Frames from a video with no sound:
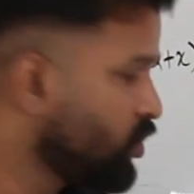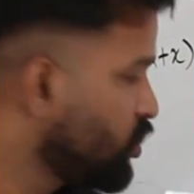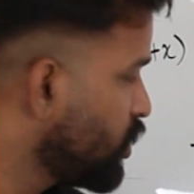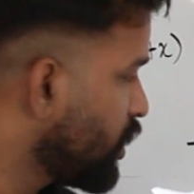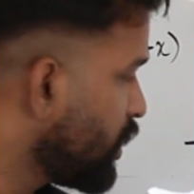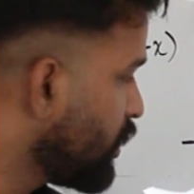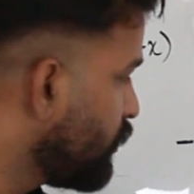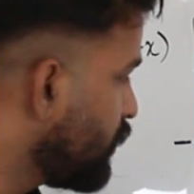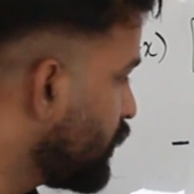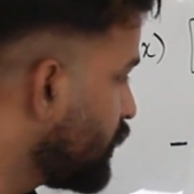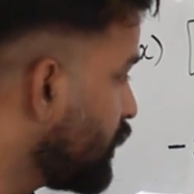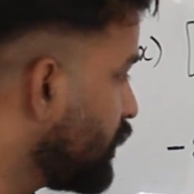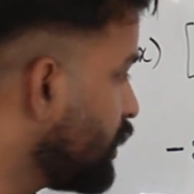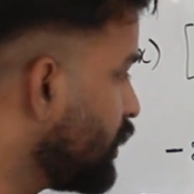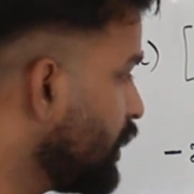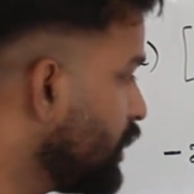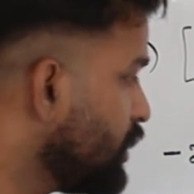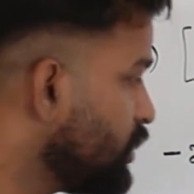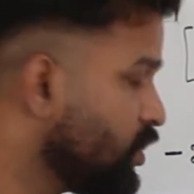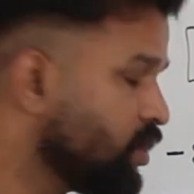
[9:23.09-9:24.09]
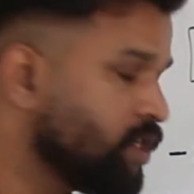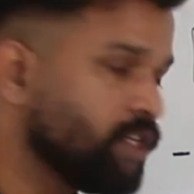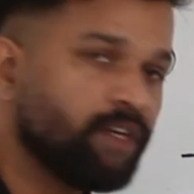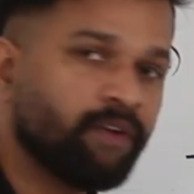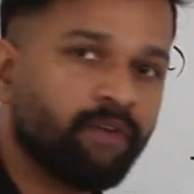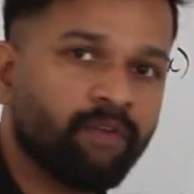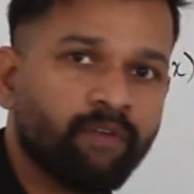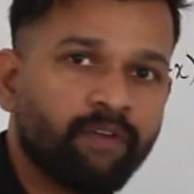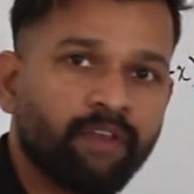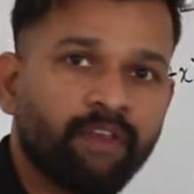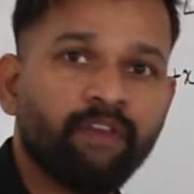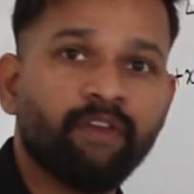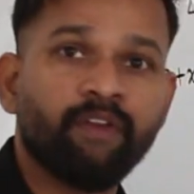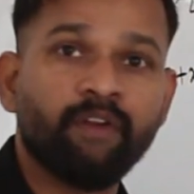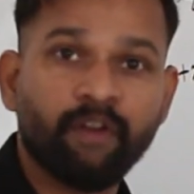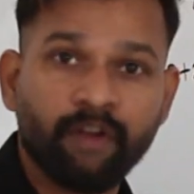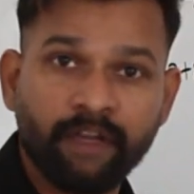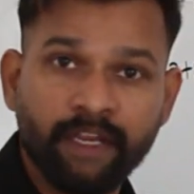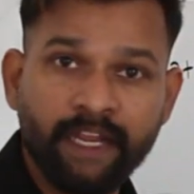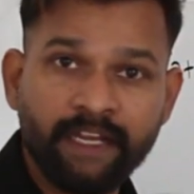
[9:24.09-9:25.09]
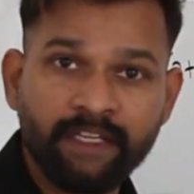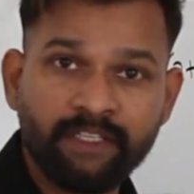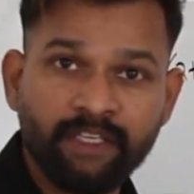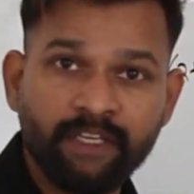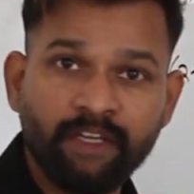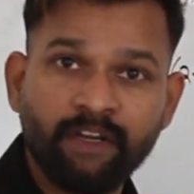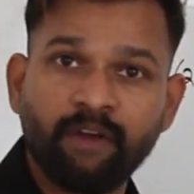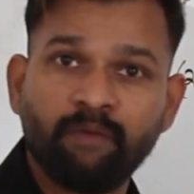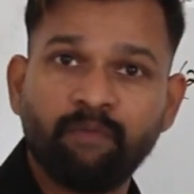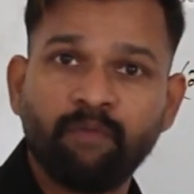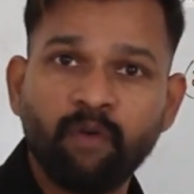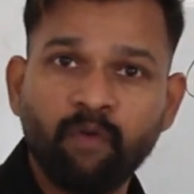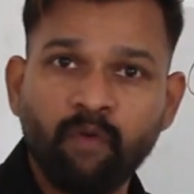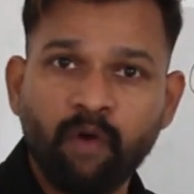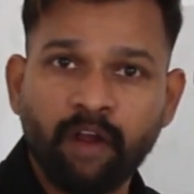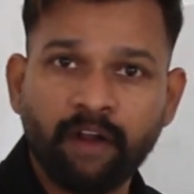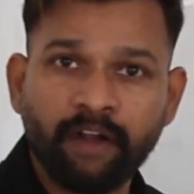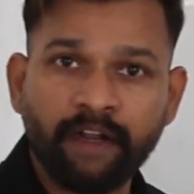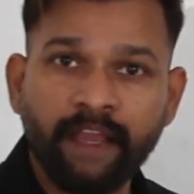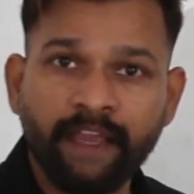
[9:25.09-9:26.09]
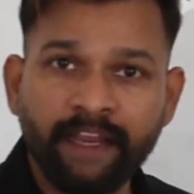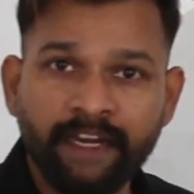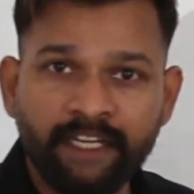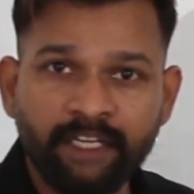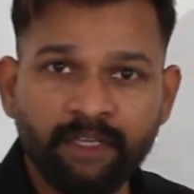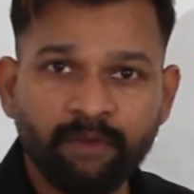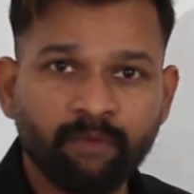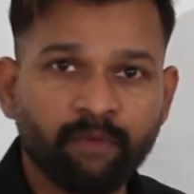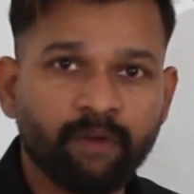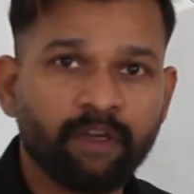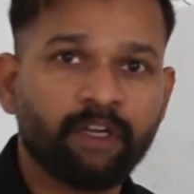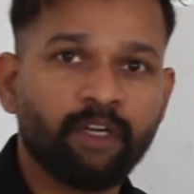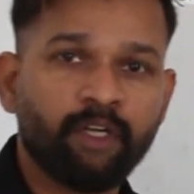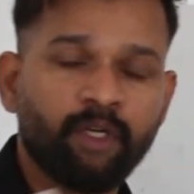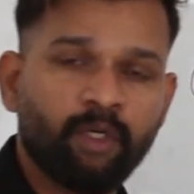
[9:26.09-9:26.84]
check whether you get 0 you don't get 0 move on negative 1